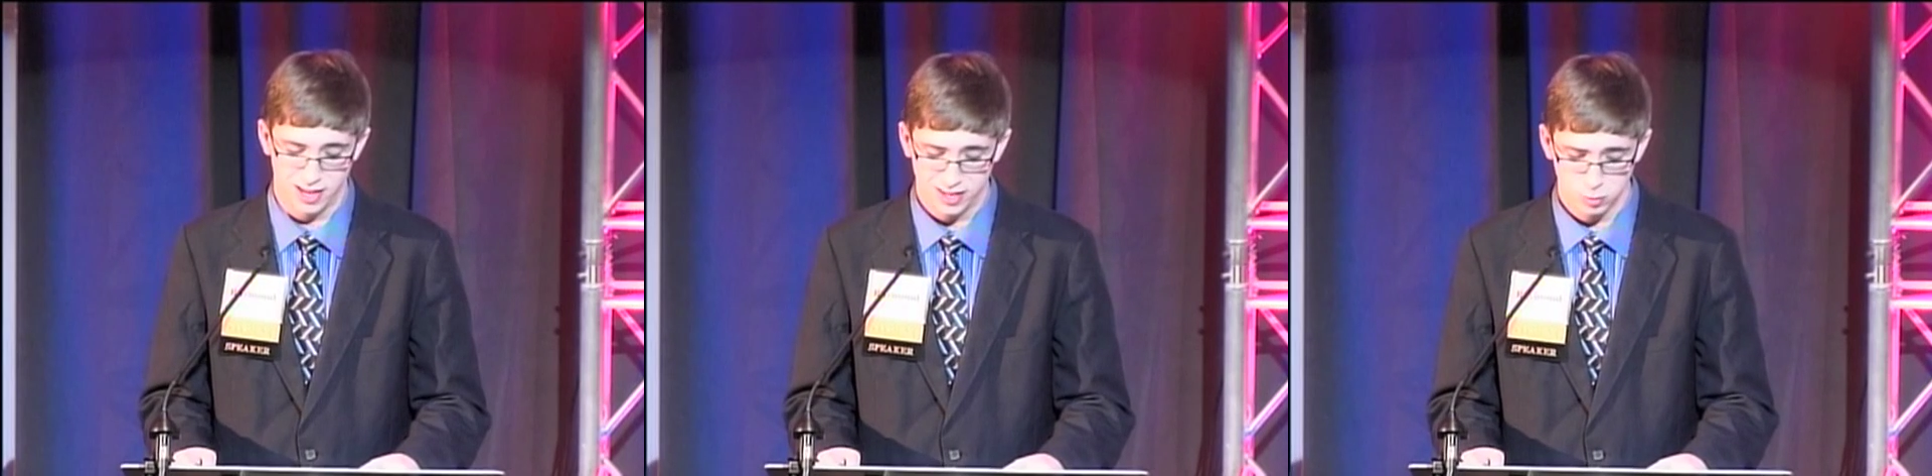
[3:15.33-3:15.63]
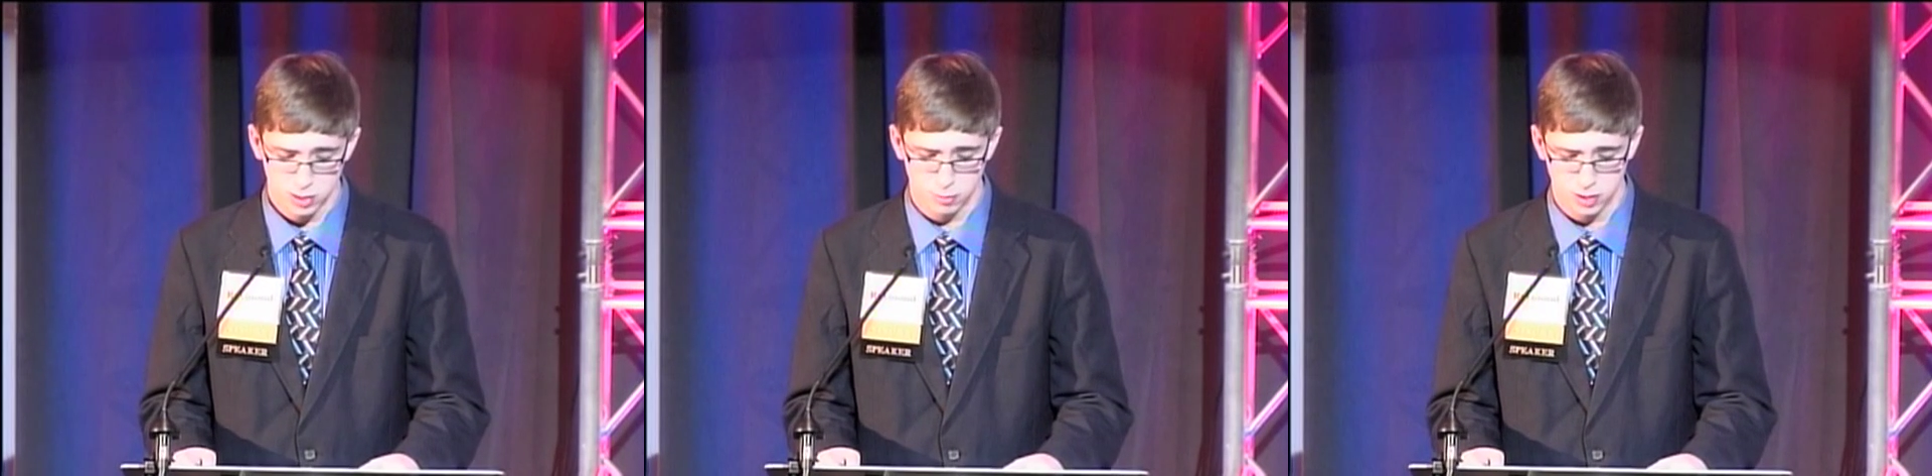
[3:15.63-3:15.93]

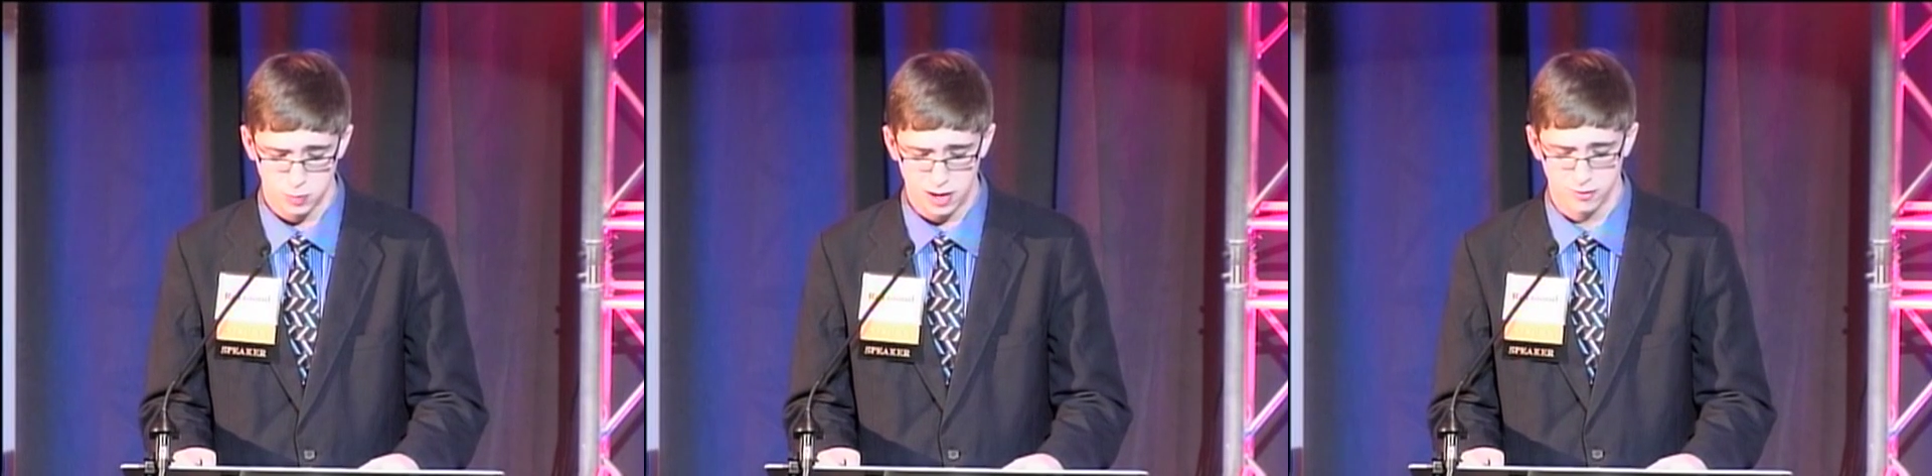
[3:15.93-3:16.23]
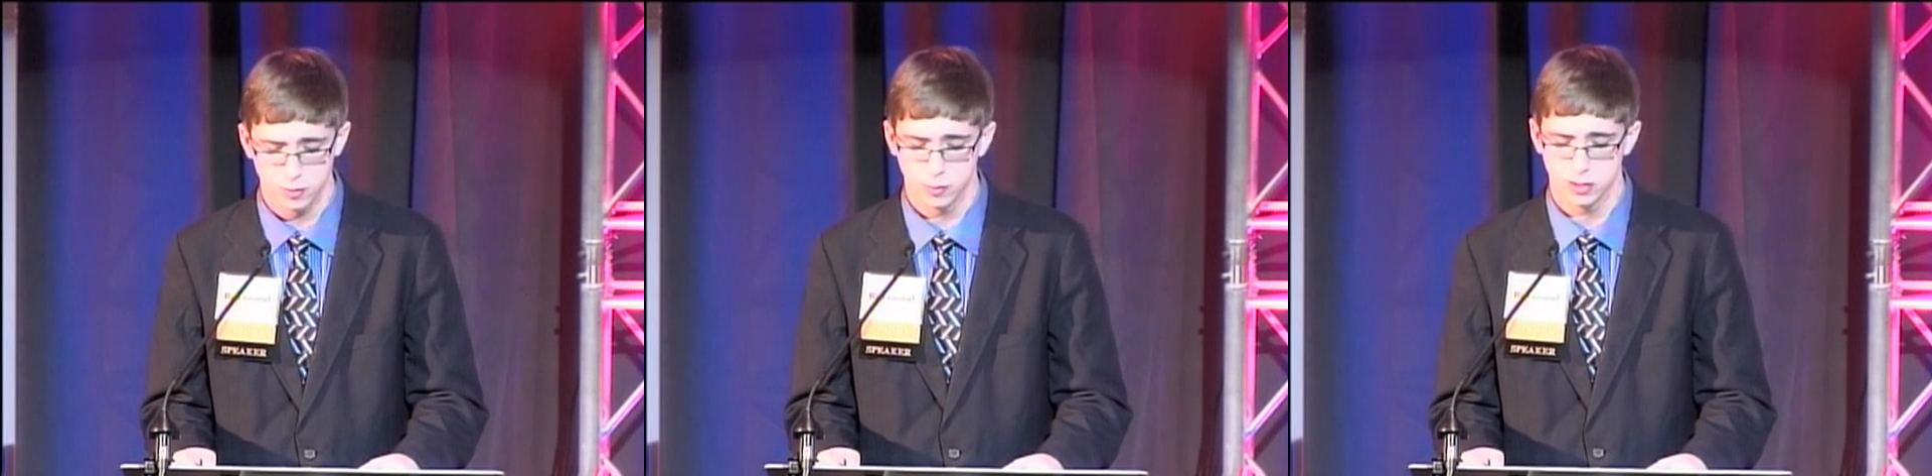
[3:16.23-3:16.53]
response back from
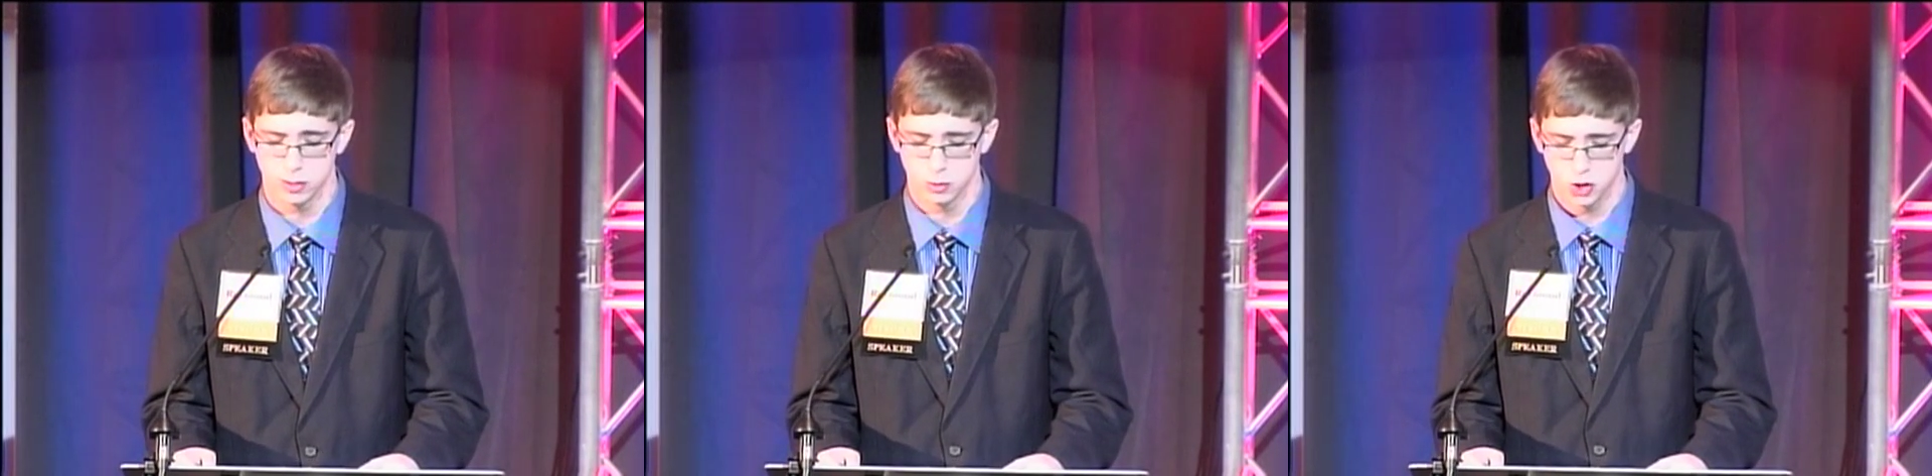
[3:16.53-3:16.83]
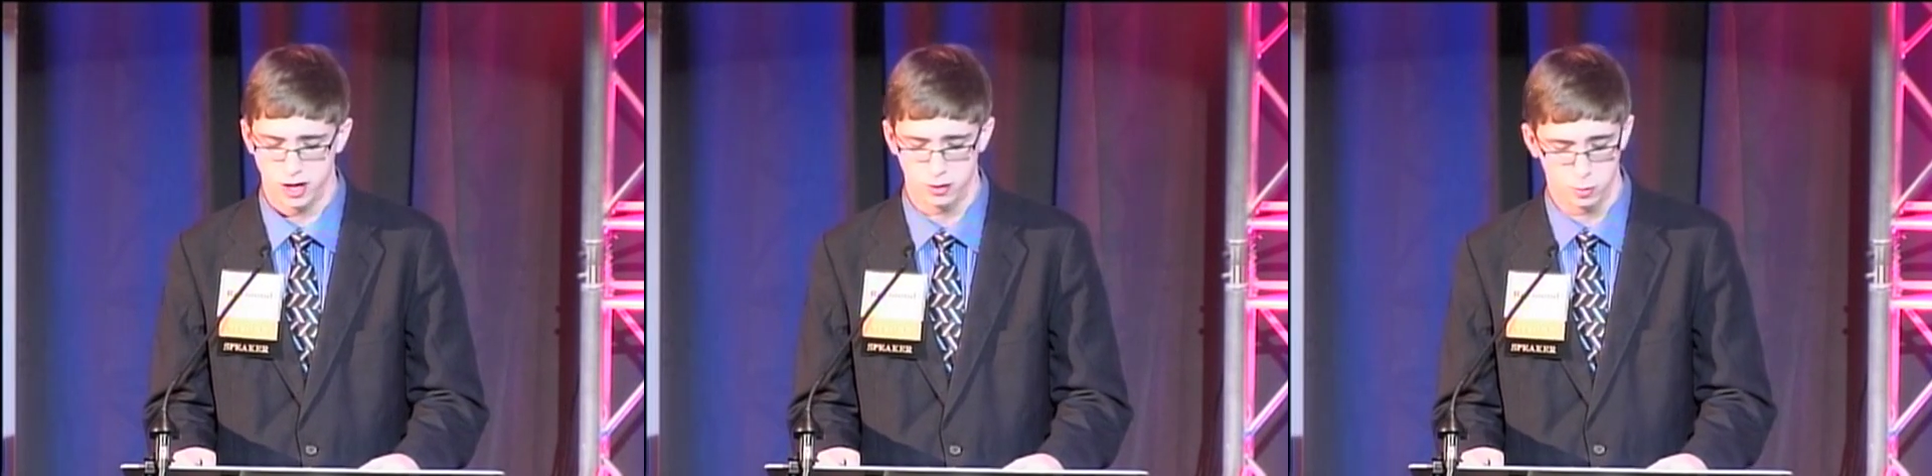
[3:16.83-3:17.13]
them until
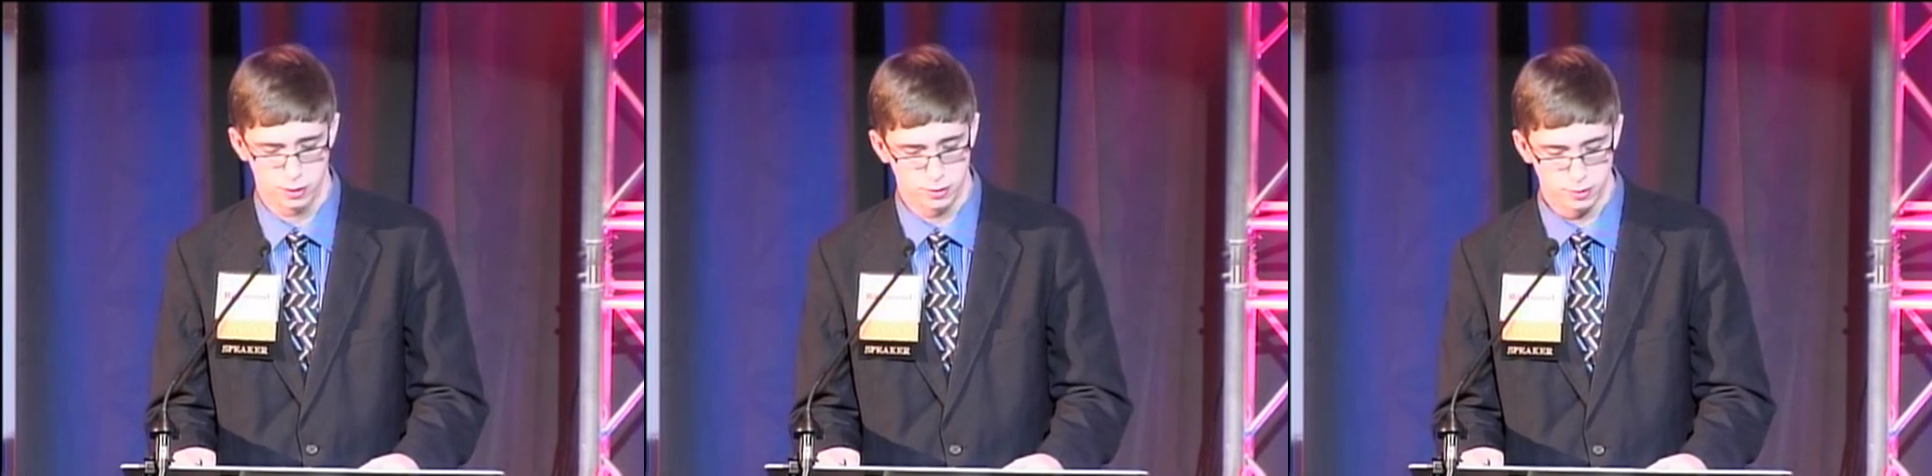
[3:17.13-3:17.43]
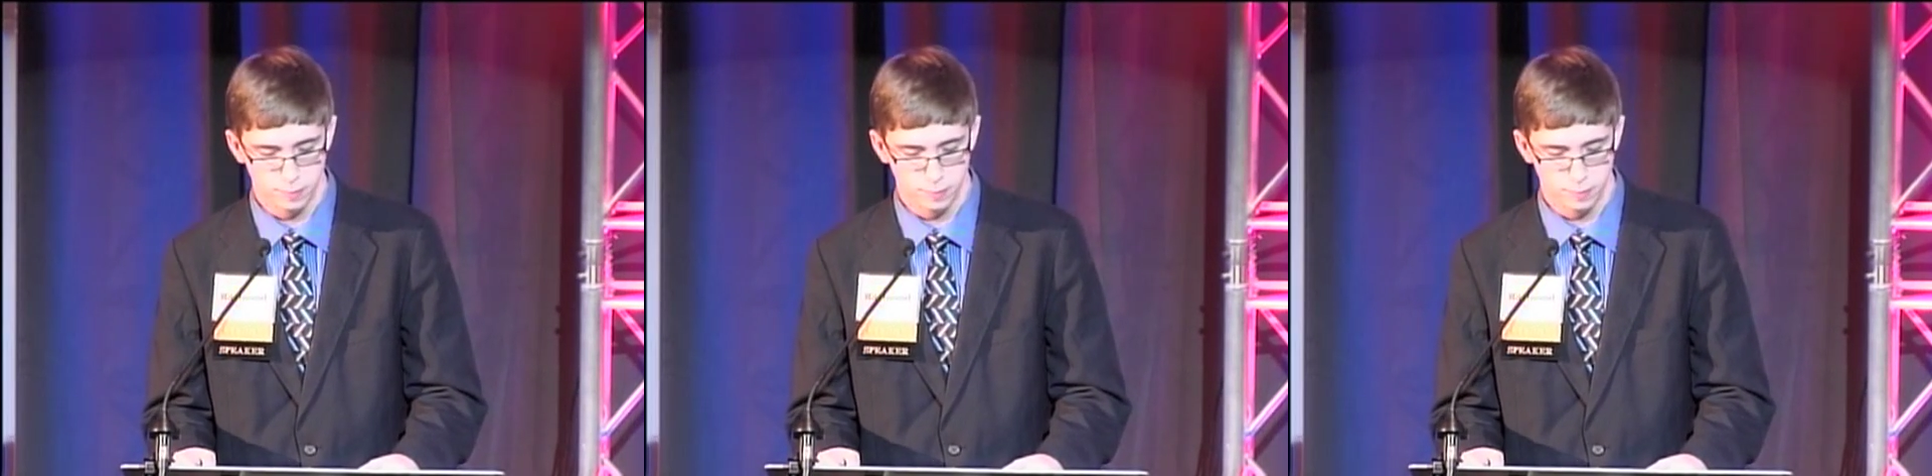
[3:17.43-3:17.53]
January.